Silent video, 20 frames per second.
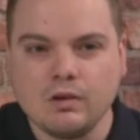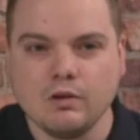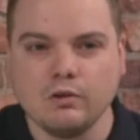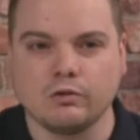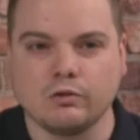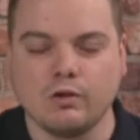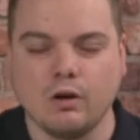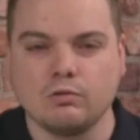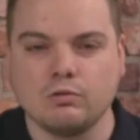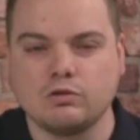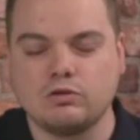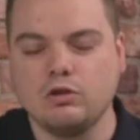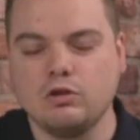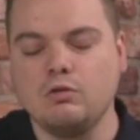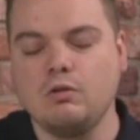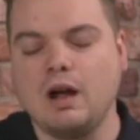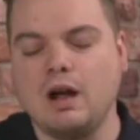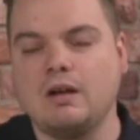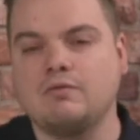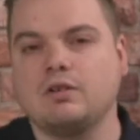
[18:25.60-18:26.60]
So
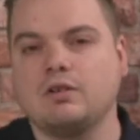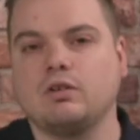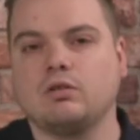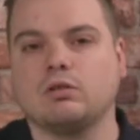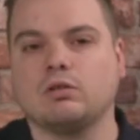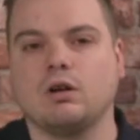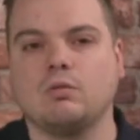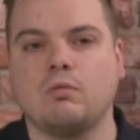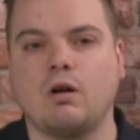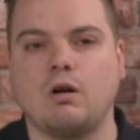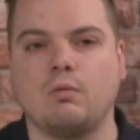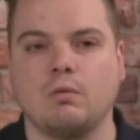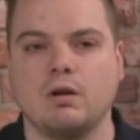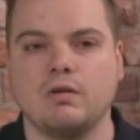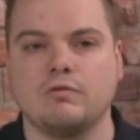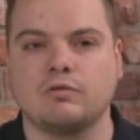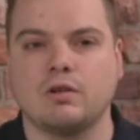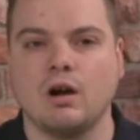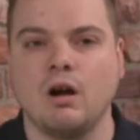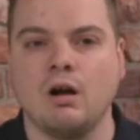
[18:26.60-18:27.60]
do have a look at what
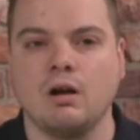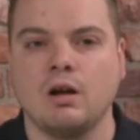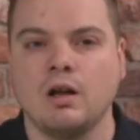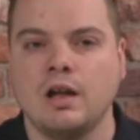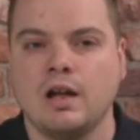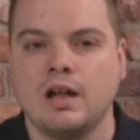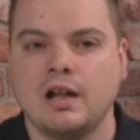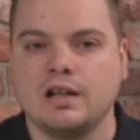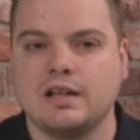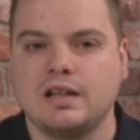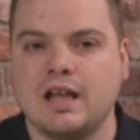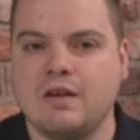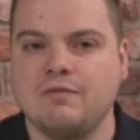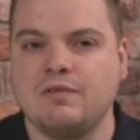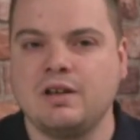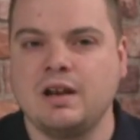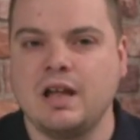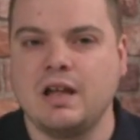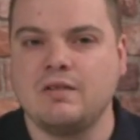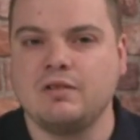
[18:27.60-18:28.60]
we've got.
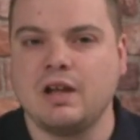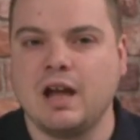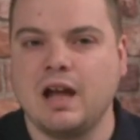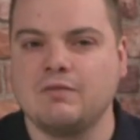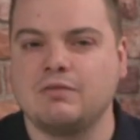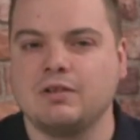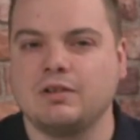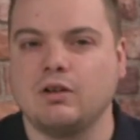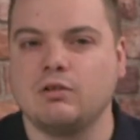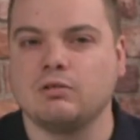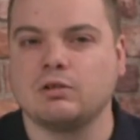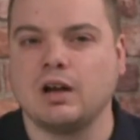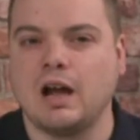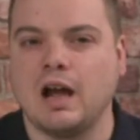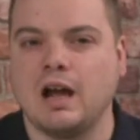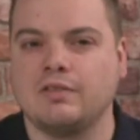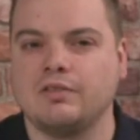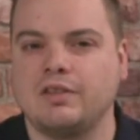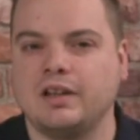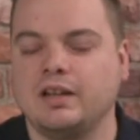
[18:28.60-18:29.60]
Kevin, if you have a look
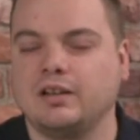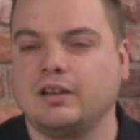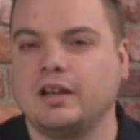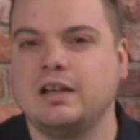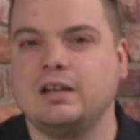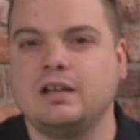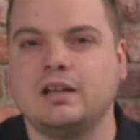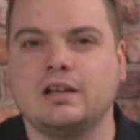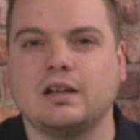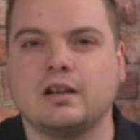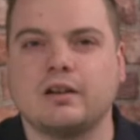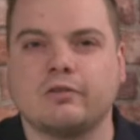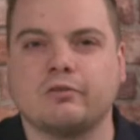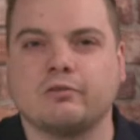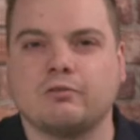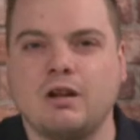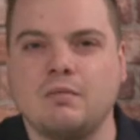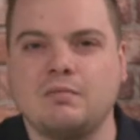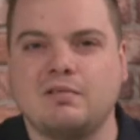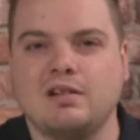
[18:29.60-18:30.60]
at the link in the
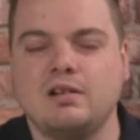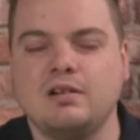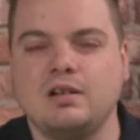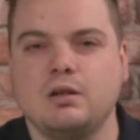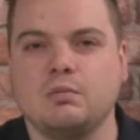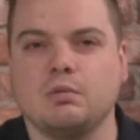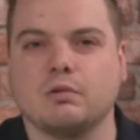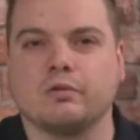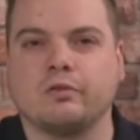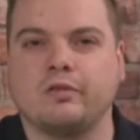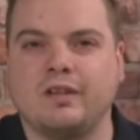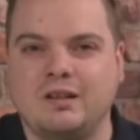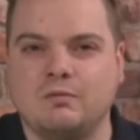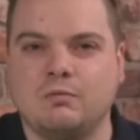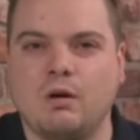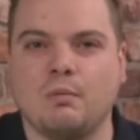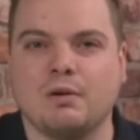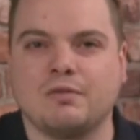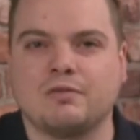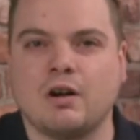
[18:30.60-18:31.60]
description, you will see
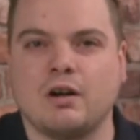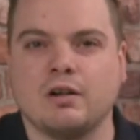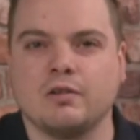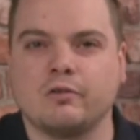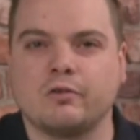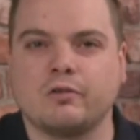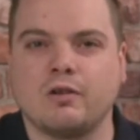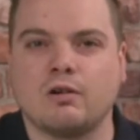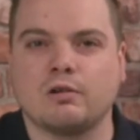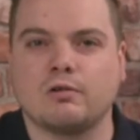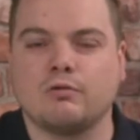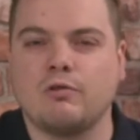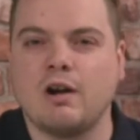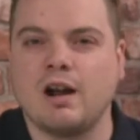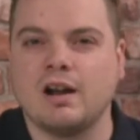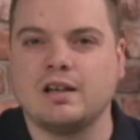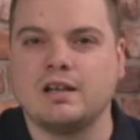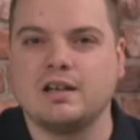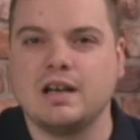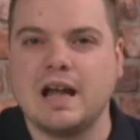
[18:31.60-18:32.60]
what we've got in stock
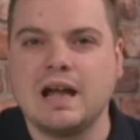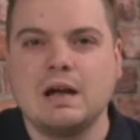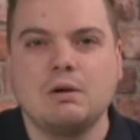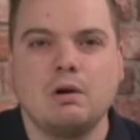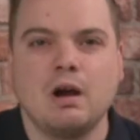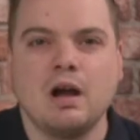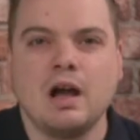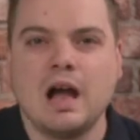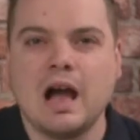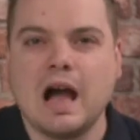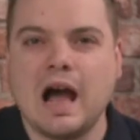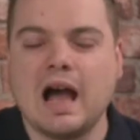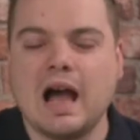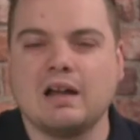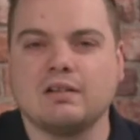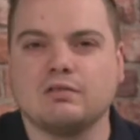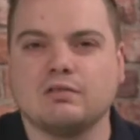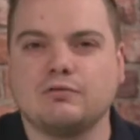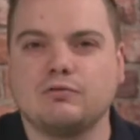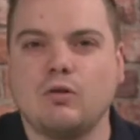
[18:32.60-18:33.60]
right now
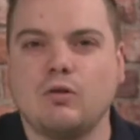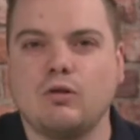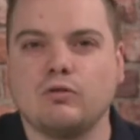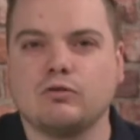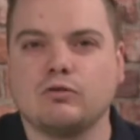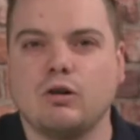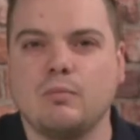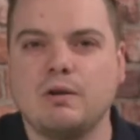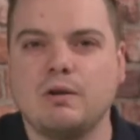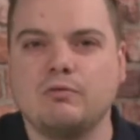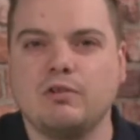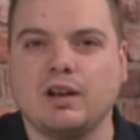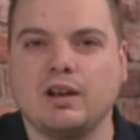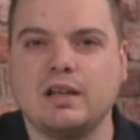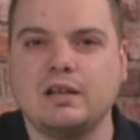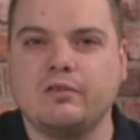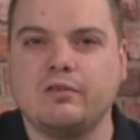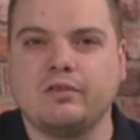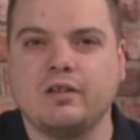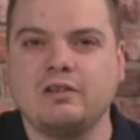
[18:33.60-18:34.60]
and forthcoming
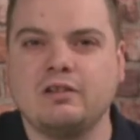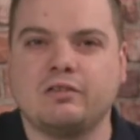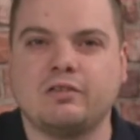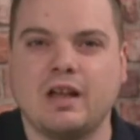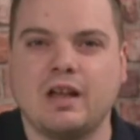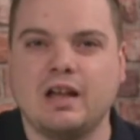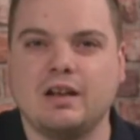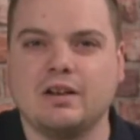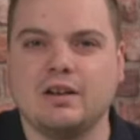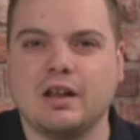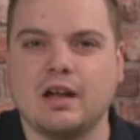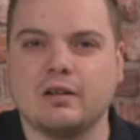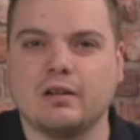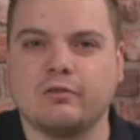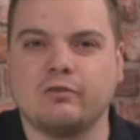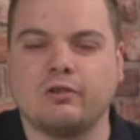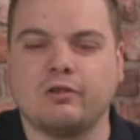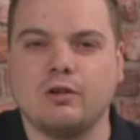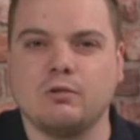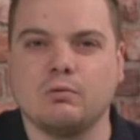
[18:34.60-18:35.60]
releases in there
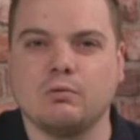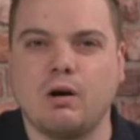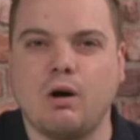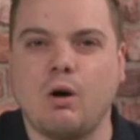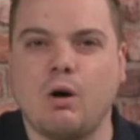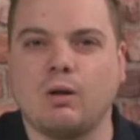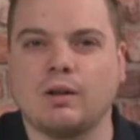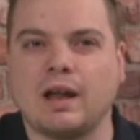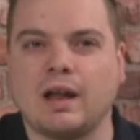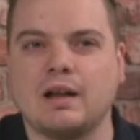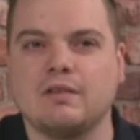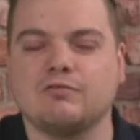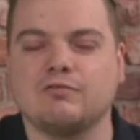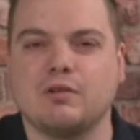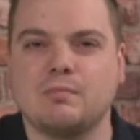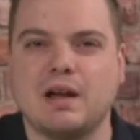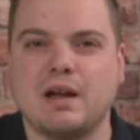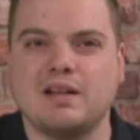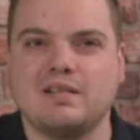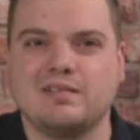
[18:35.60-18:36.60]
too. All that
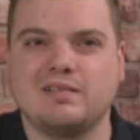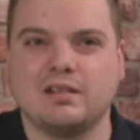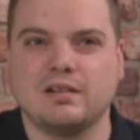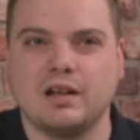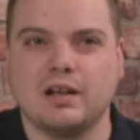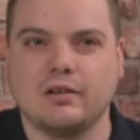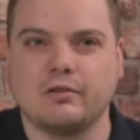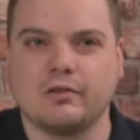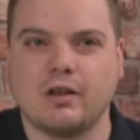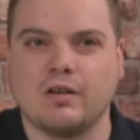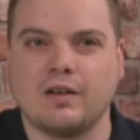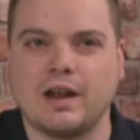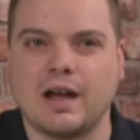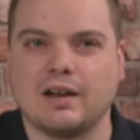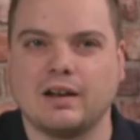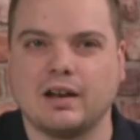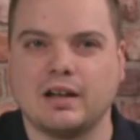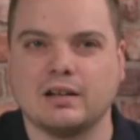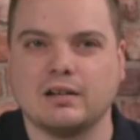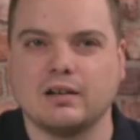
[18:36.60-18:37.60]
information is on
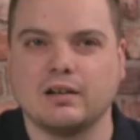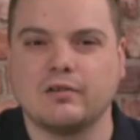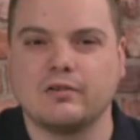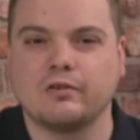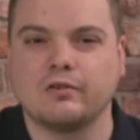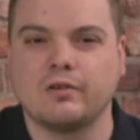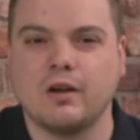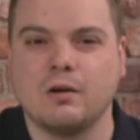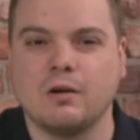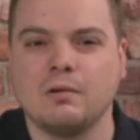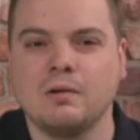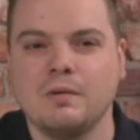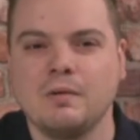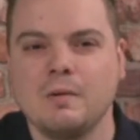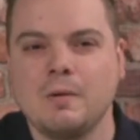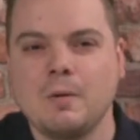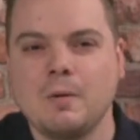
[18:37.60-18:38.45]
that link. So